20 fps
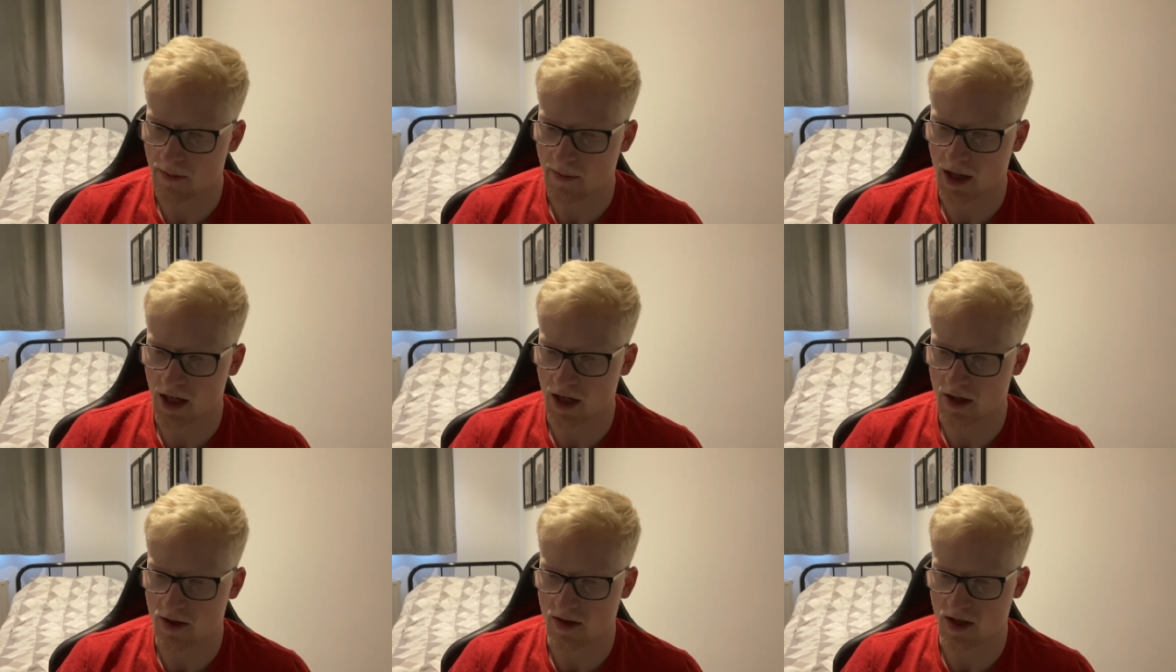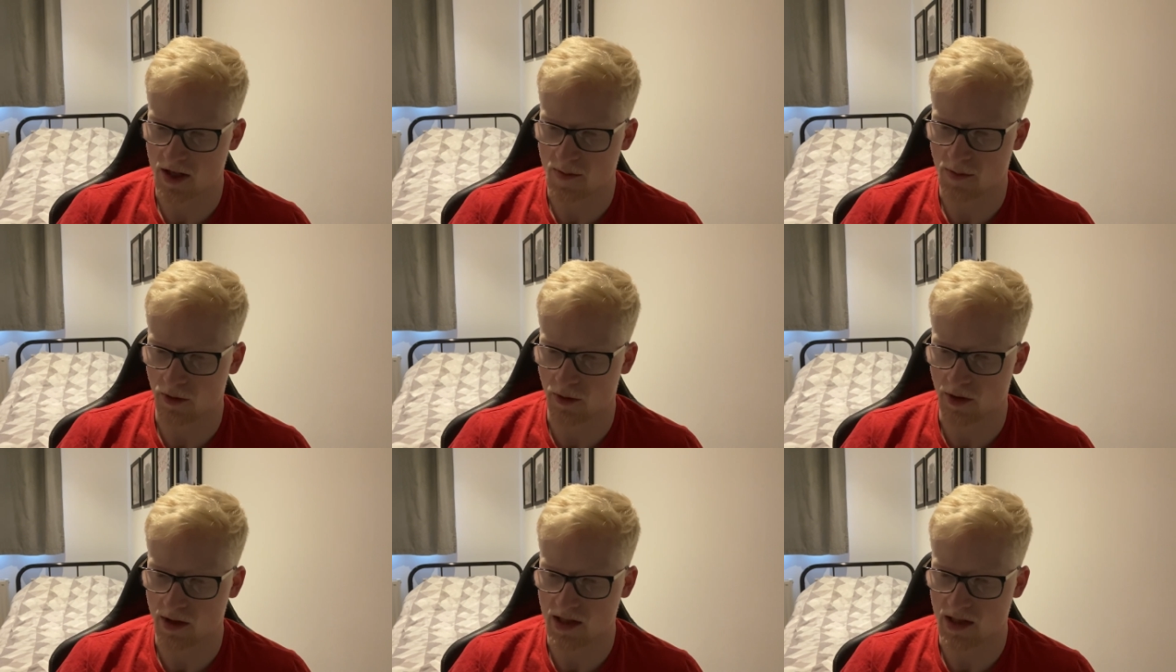a manager that's
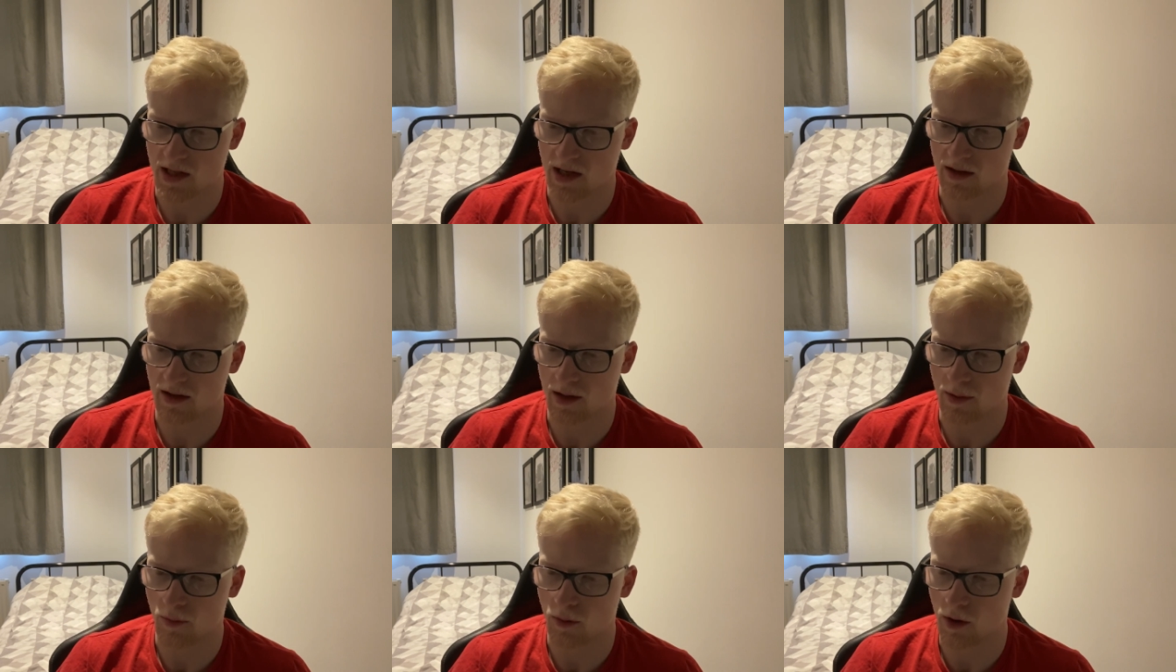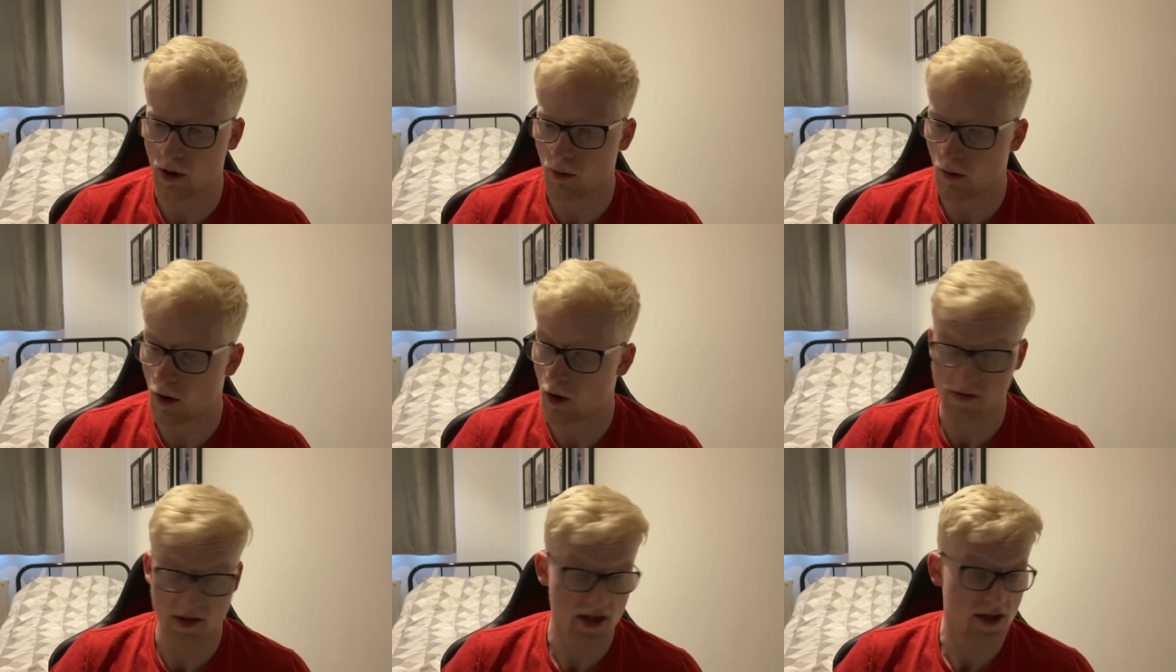progressed that club well.
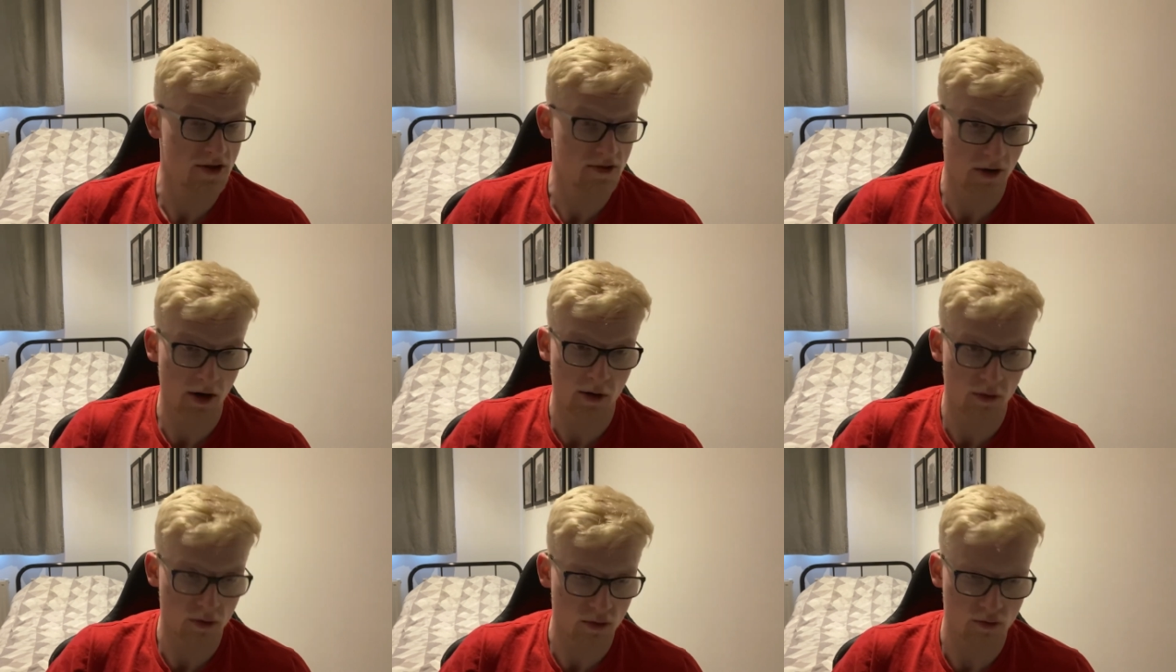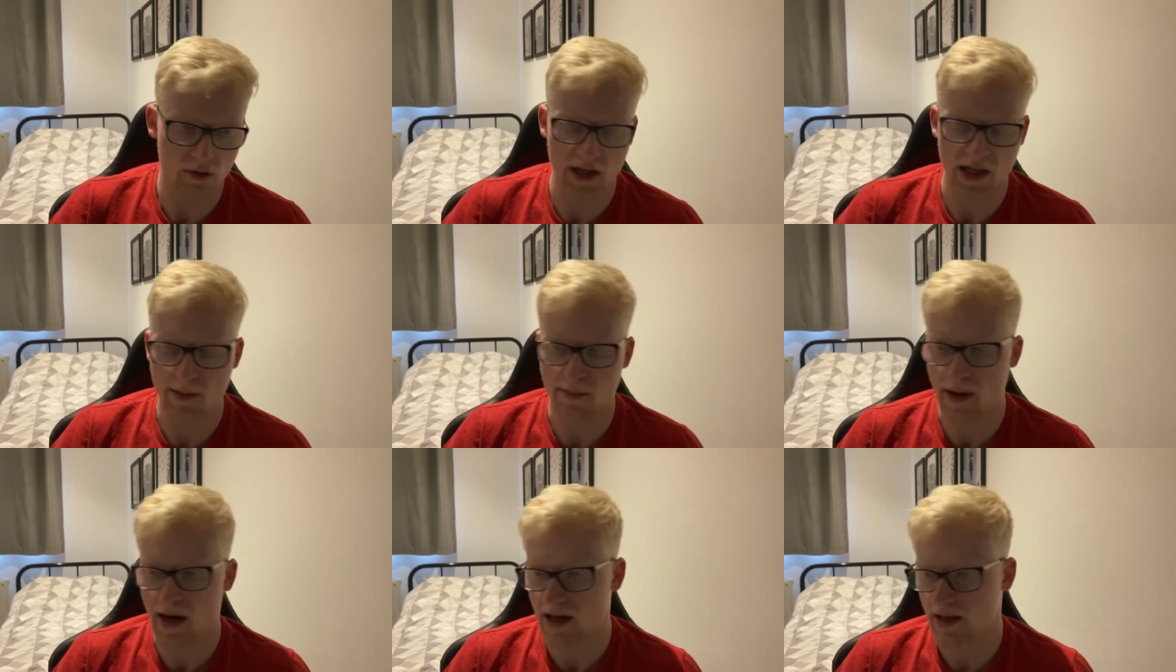Obviously struggled
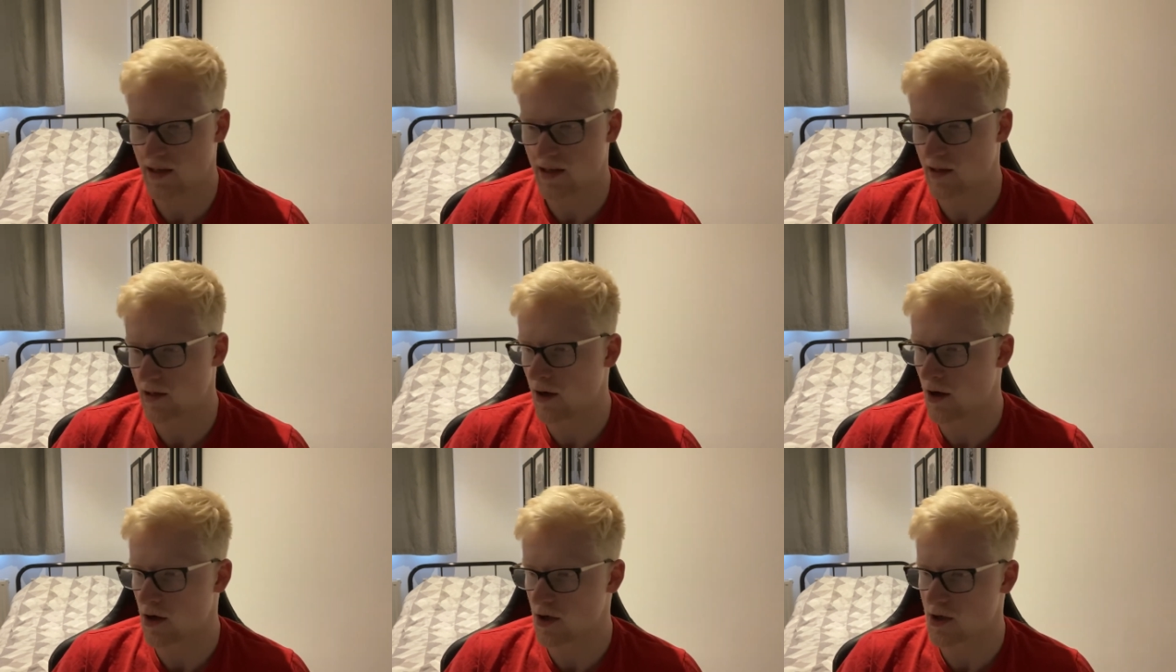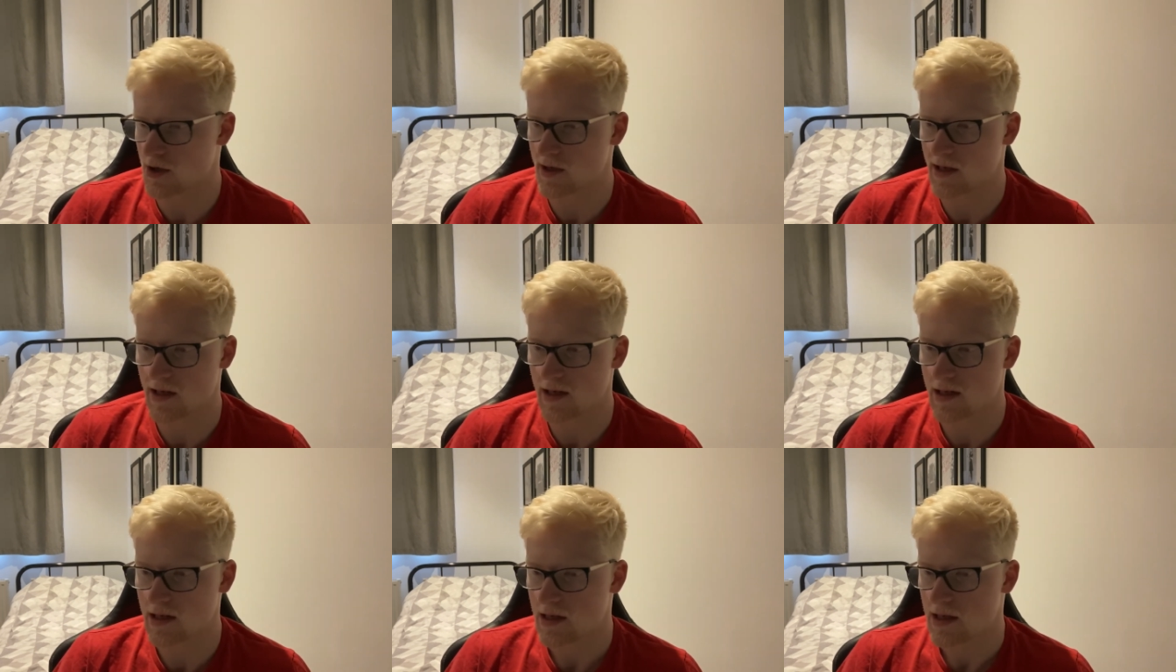really badly last
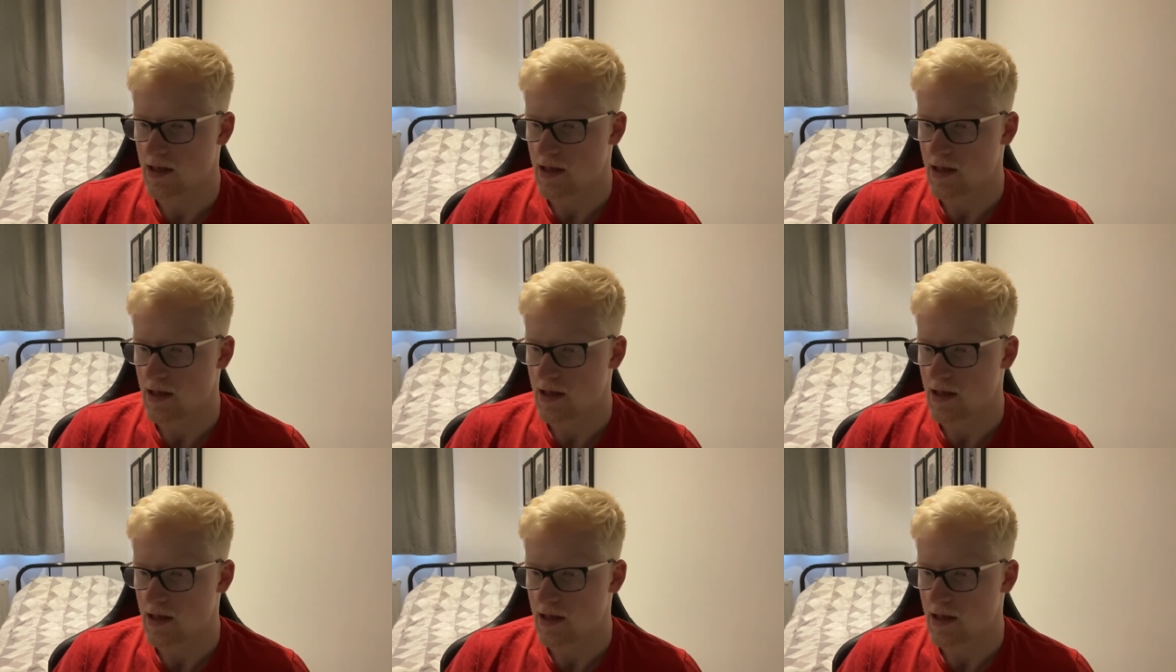year,